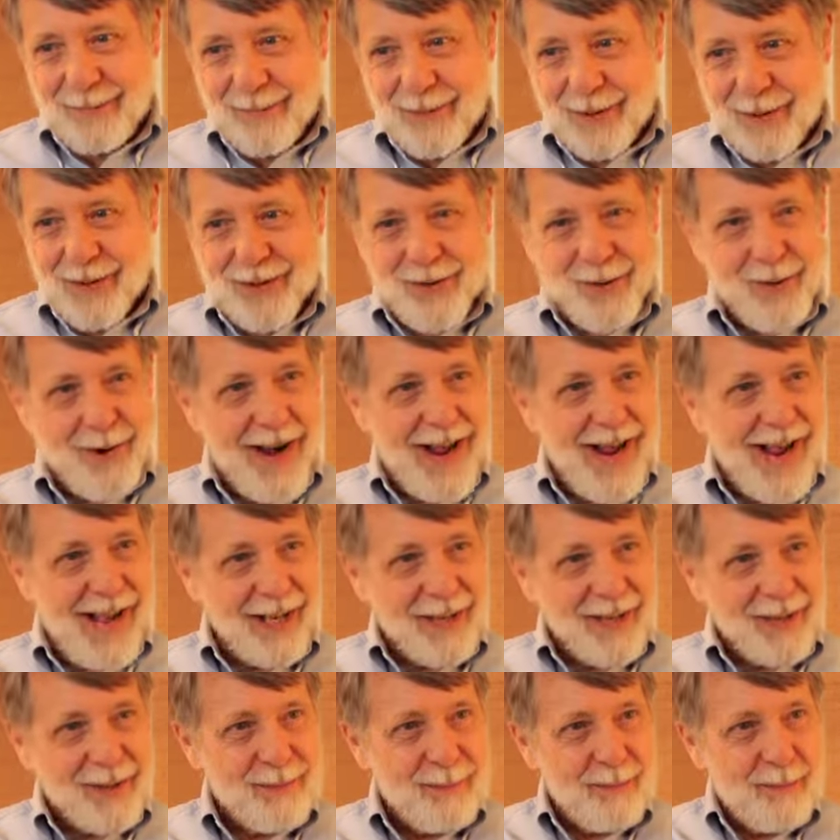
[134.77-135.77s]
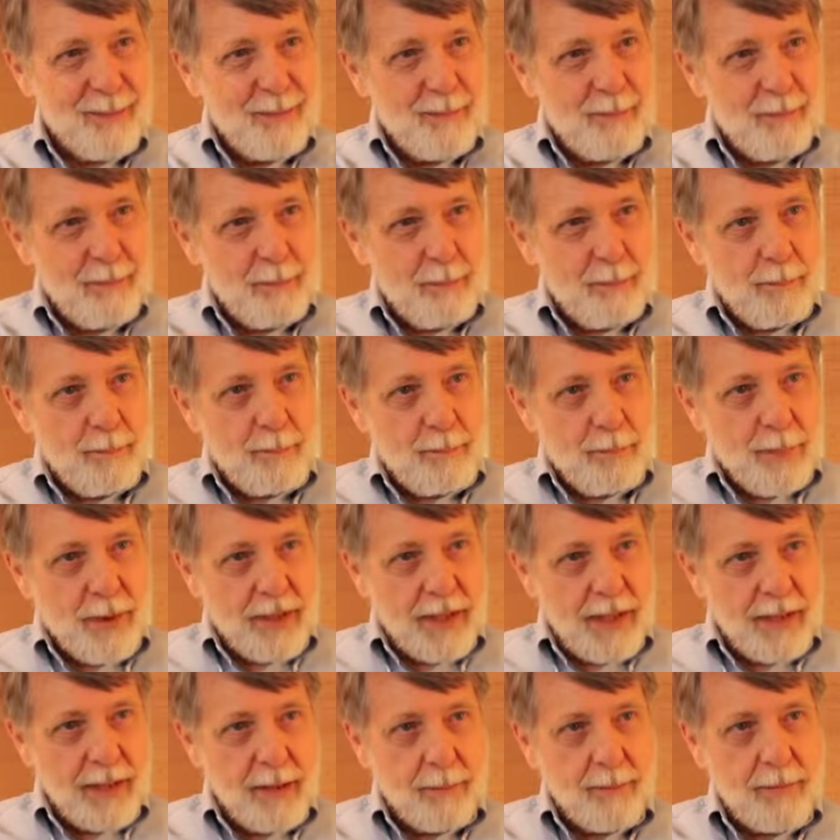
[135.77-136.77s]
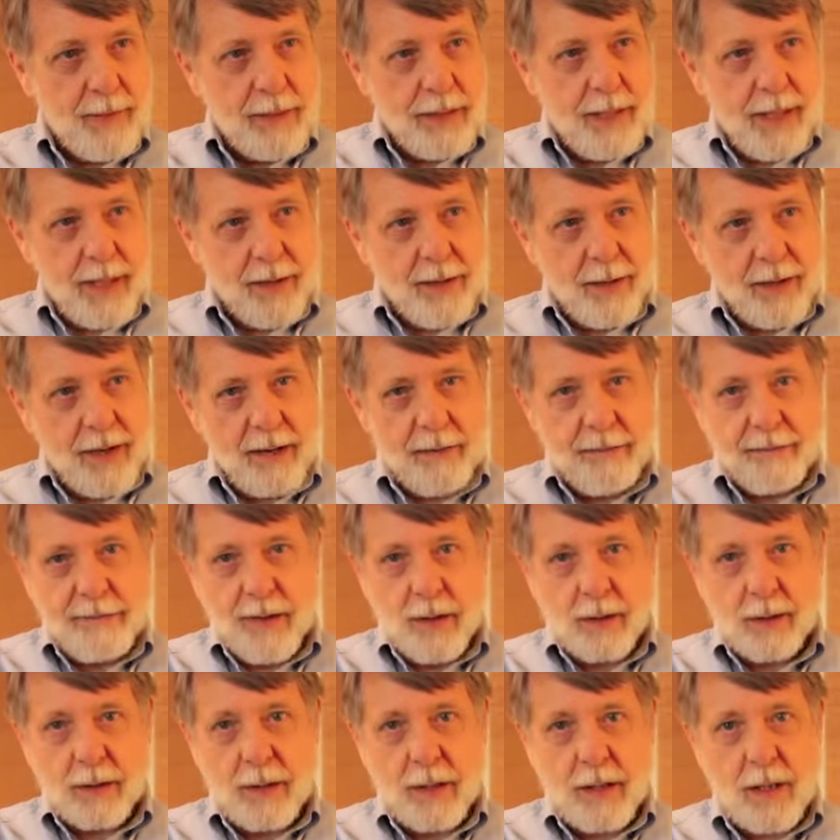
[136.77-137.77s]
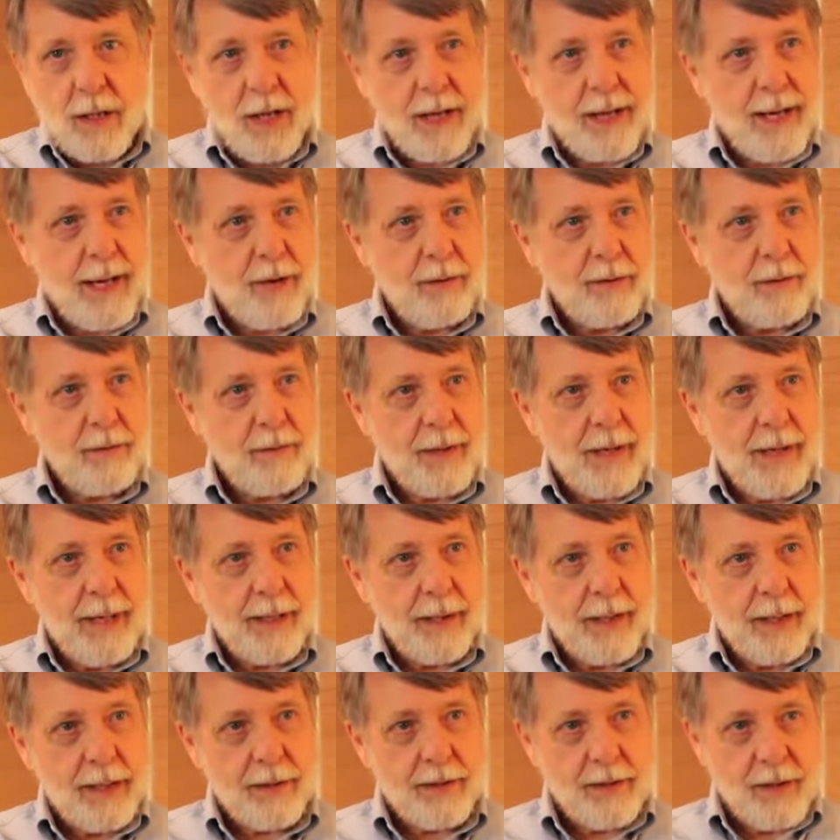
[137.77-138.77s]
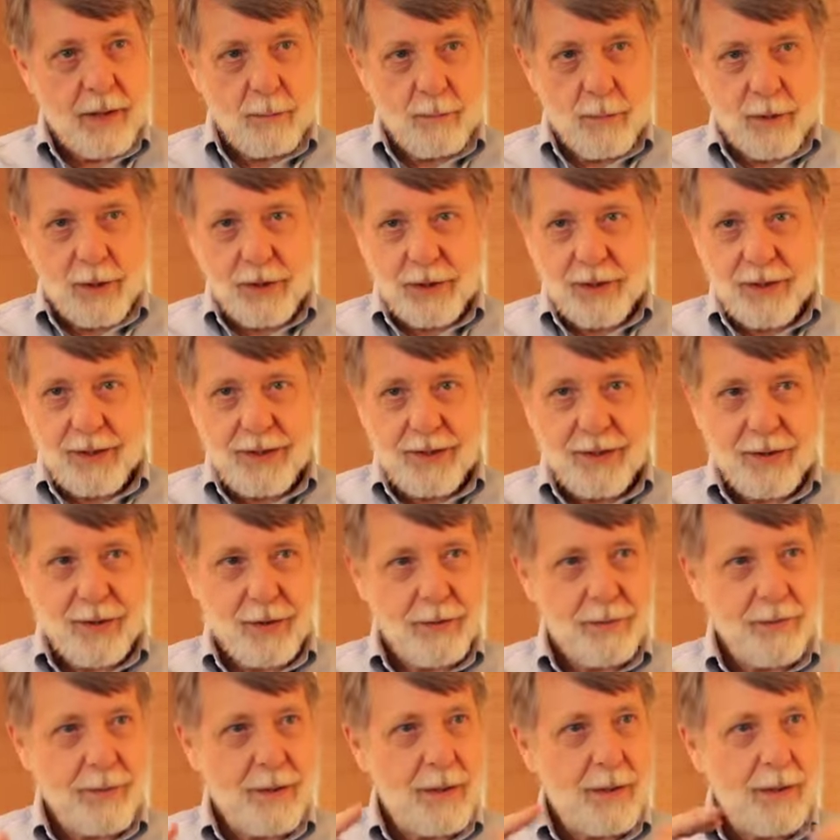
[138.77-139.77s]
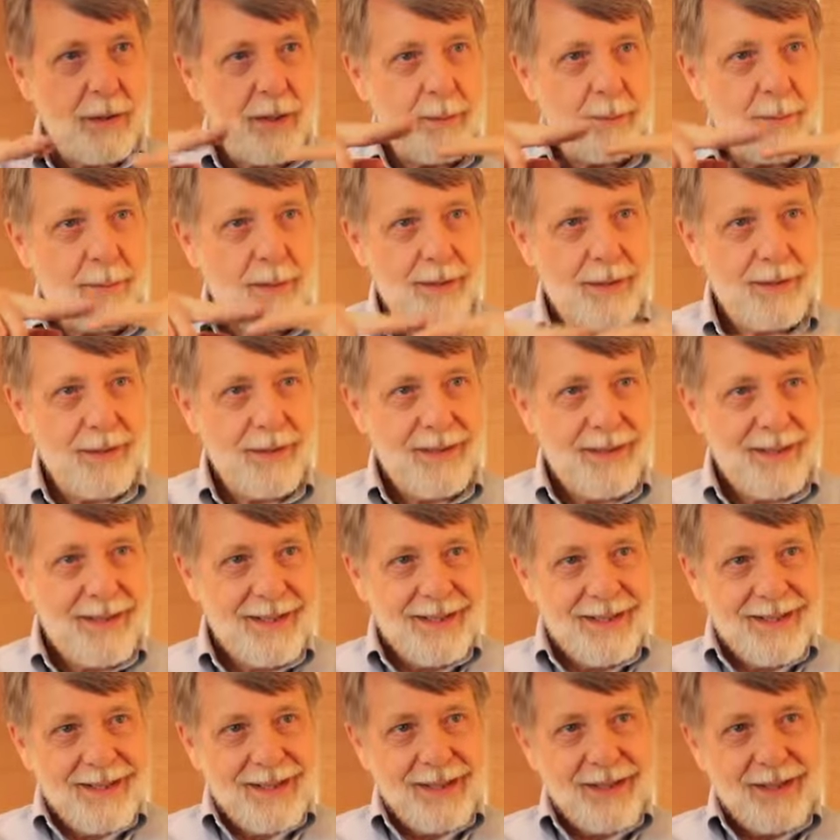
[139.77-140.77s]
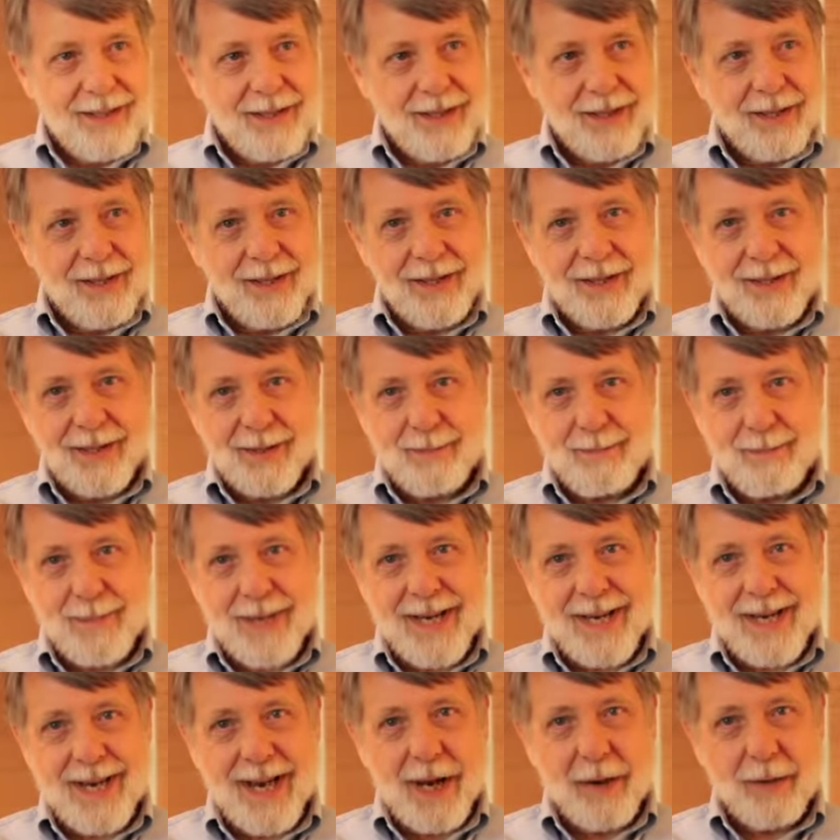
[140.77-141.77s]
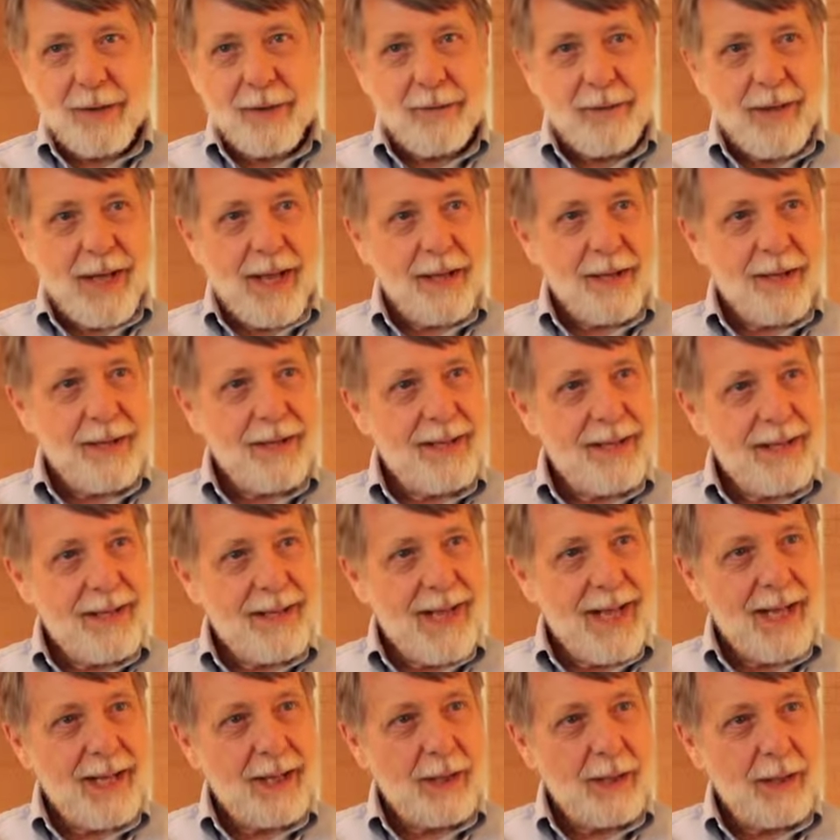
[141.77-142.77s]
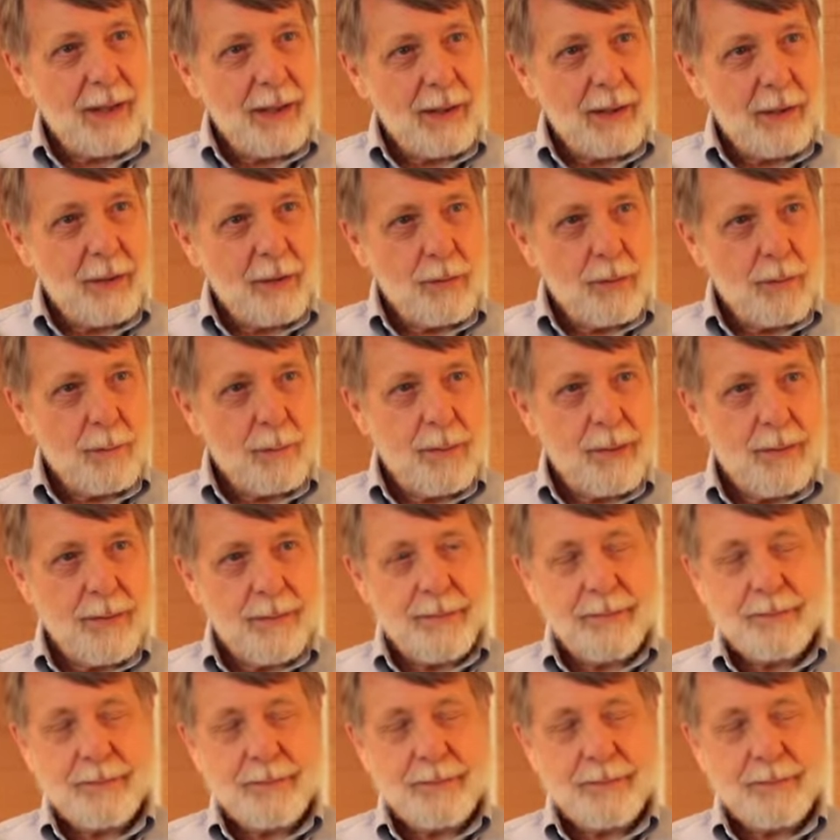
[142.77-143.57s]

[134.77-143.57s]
strands bringing them together, and I felt cut out of that, like someone sort of clipped me out of that loop.